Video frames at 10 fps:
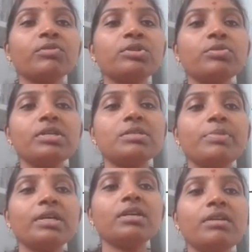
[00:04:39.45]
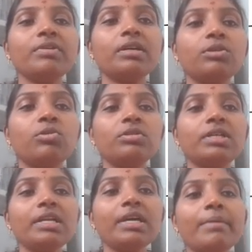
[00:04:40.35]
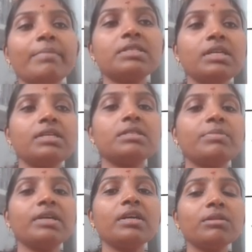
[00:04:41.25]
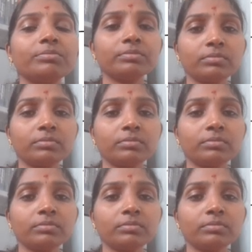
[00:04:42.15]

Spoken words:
Which one is bigger? We note that MSE is bigger.